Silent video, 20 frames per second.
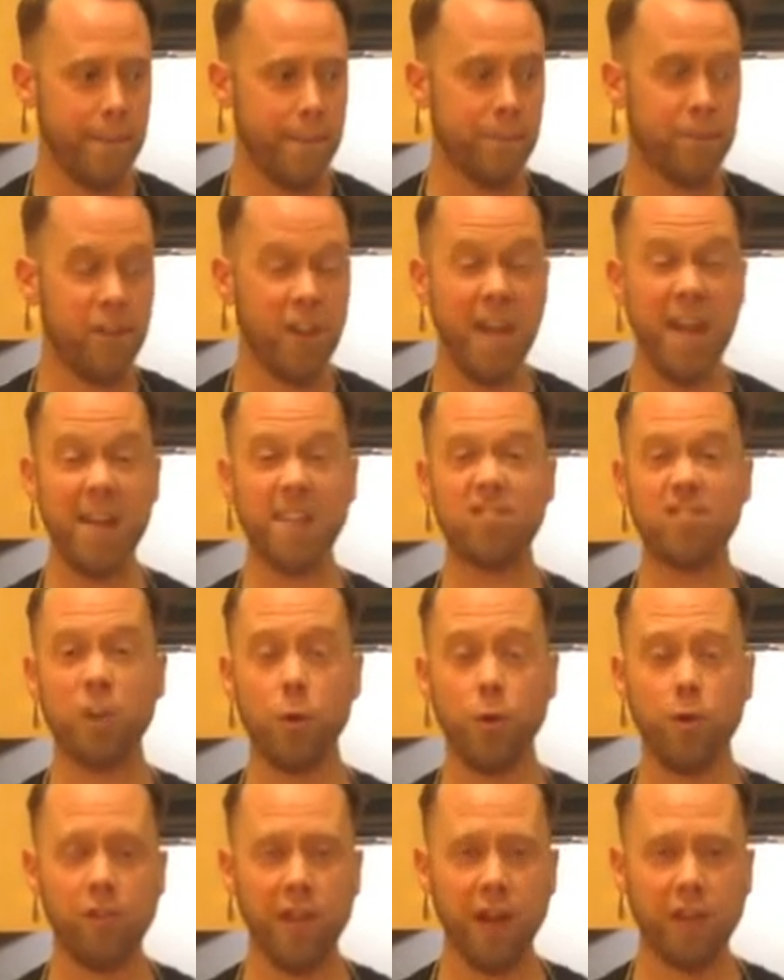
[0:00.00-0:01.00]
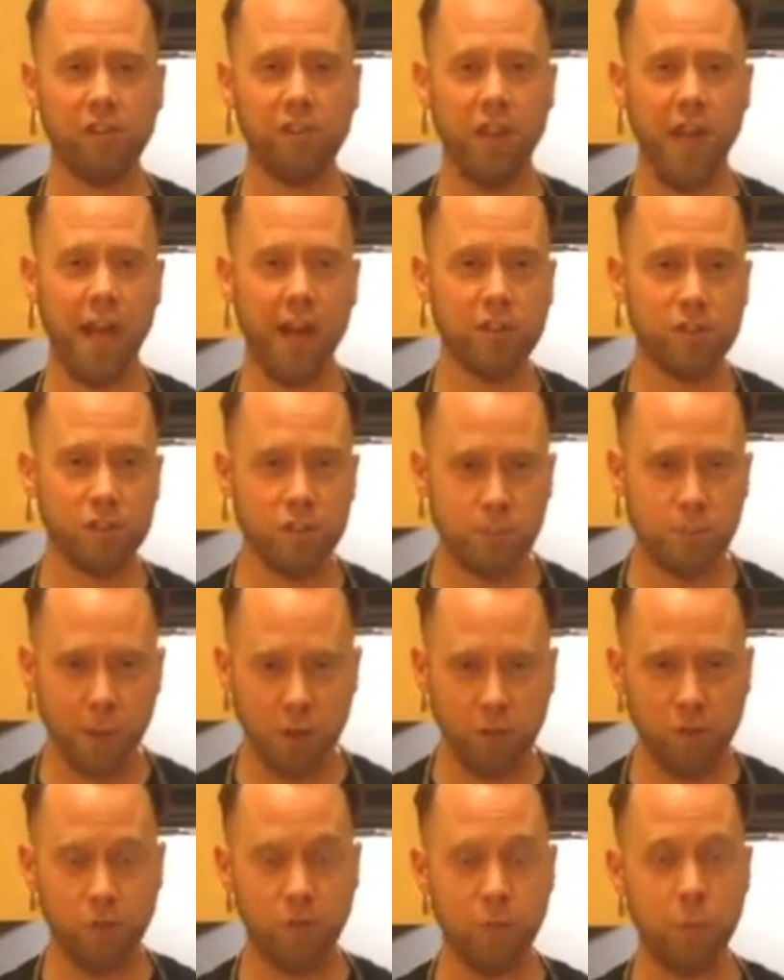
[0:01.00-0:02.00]
Today's show is actually extra
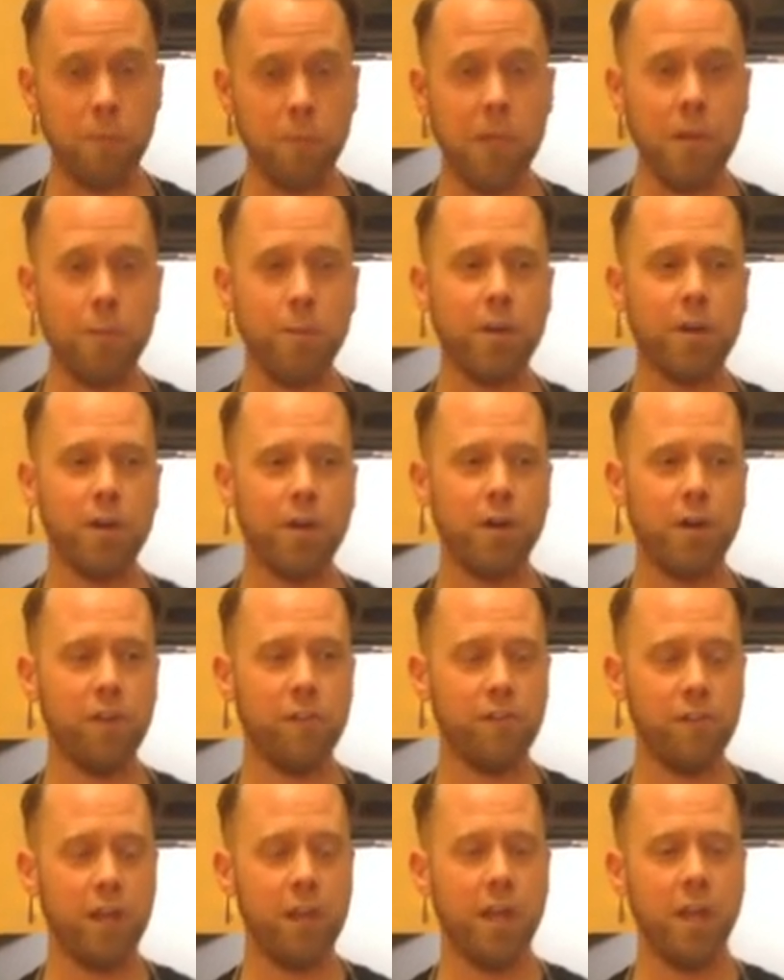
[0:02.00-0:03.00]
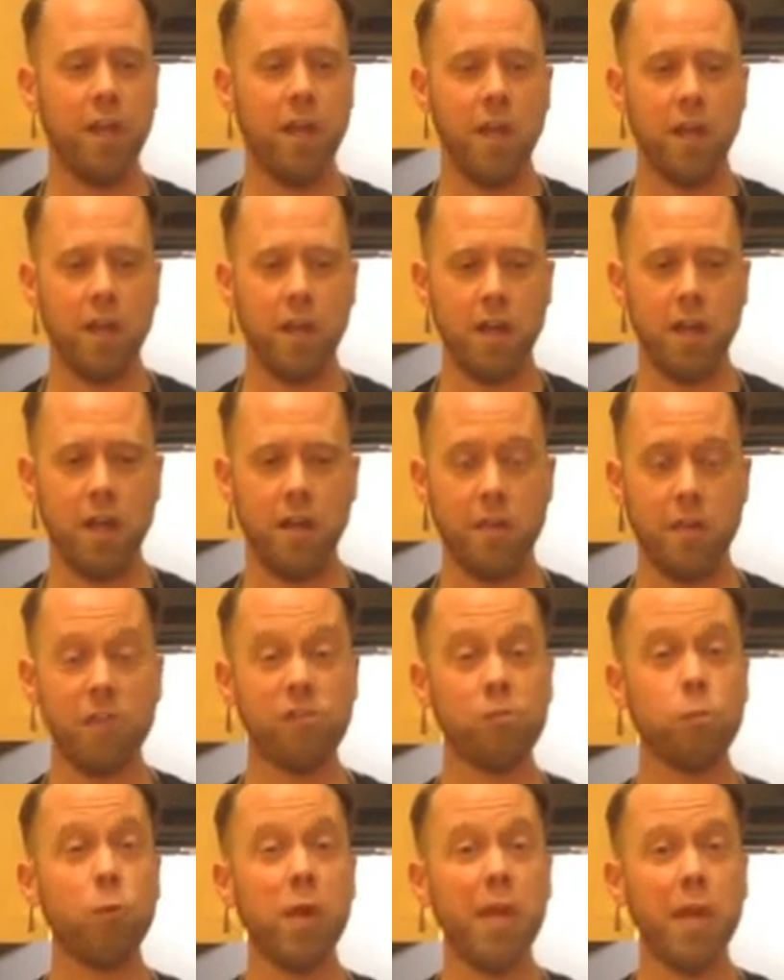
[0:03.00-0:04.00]
special for me because
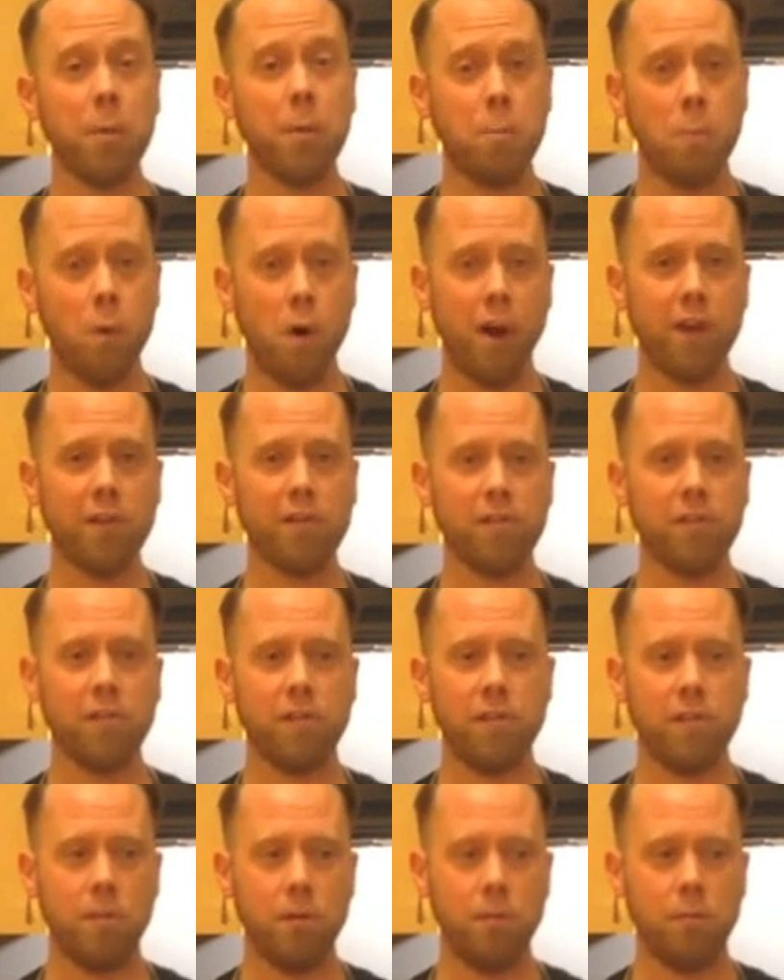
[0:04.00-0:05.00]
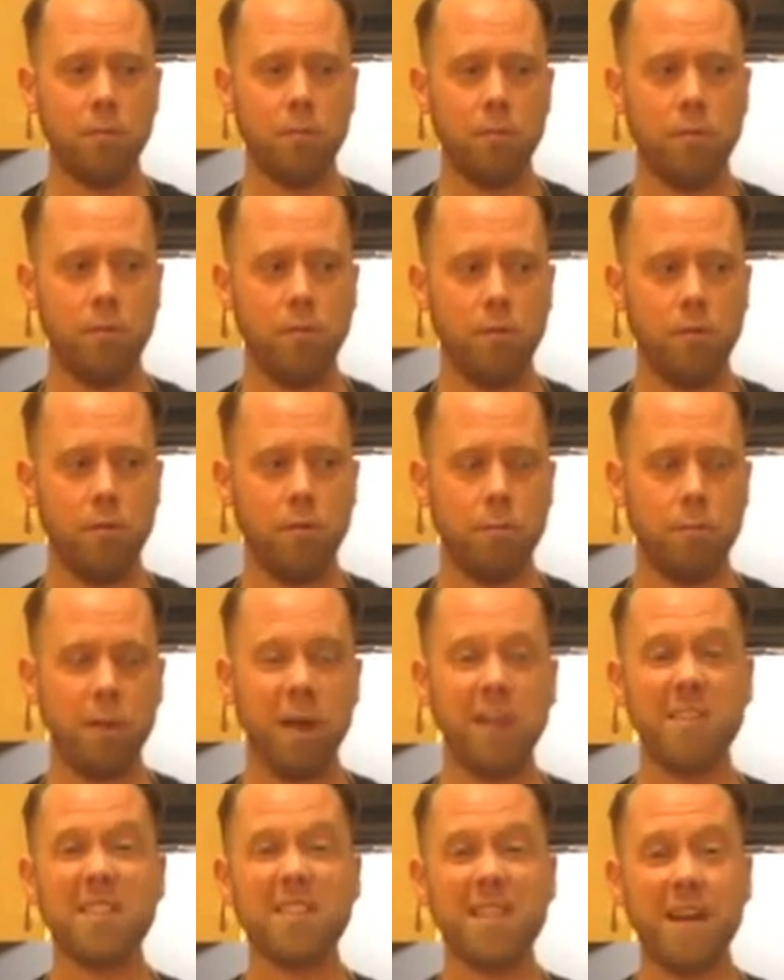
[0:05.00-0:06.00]
this week marks
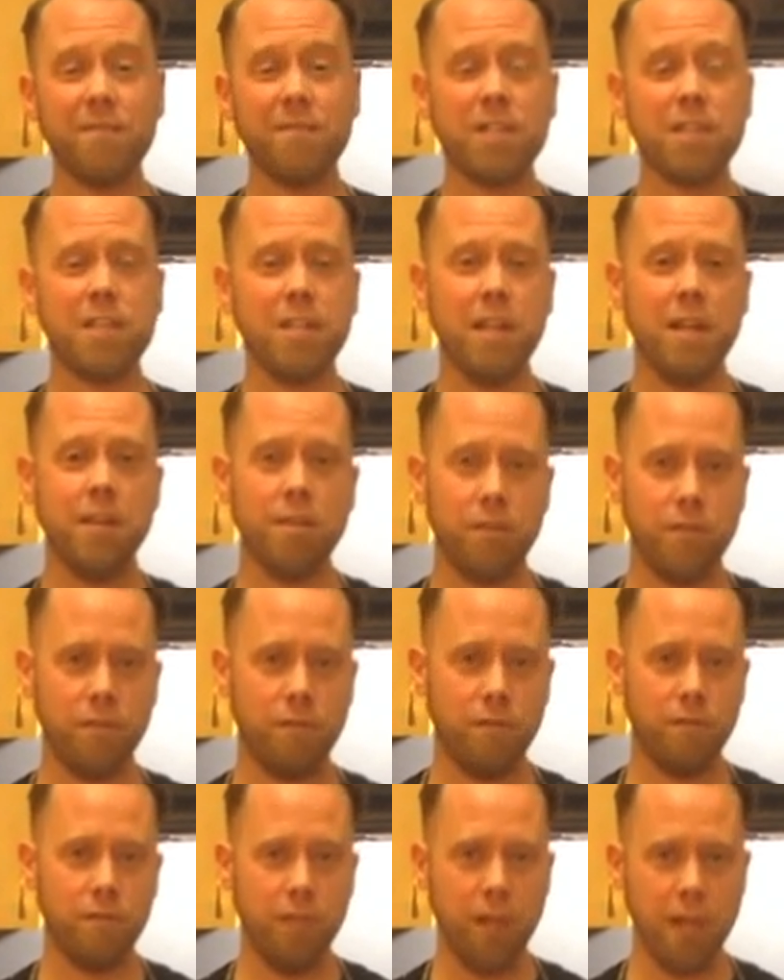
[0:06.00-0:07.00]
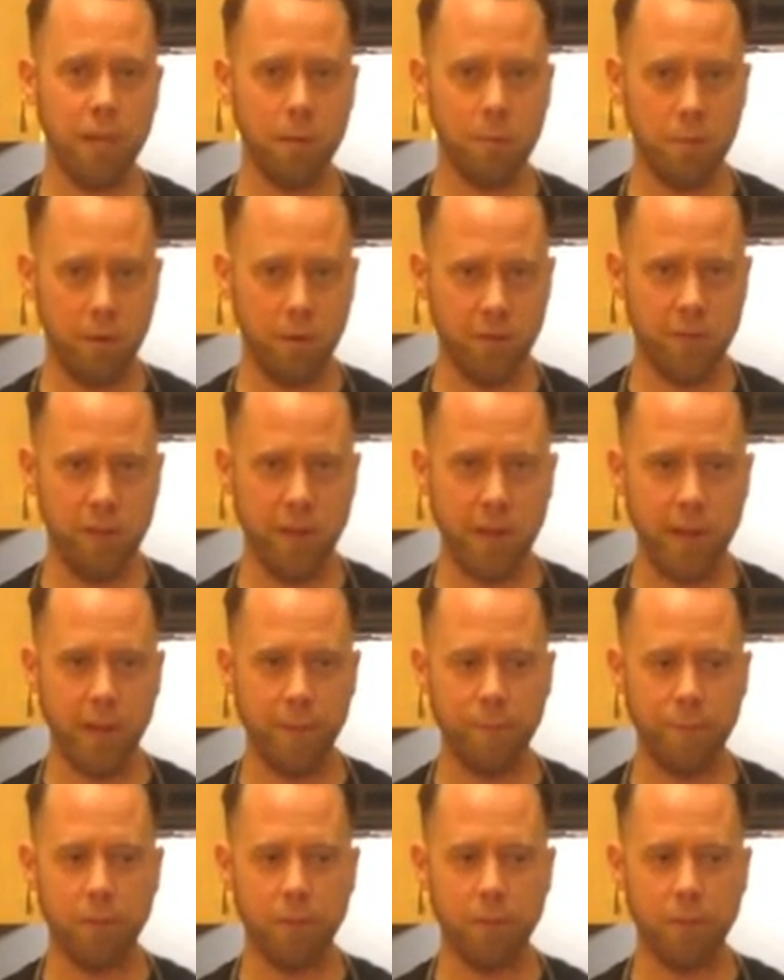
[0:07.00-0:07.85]
my 17th vegan birthday.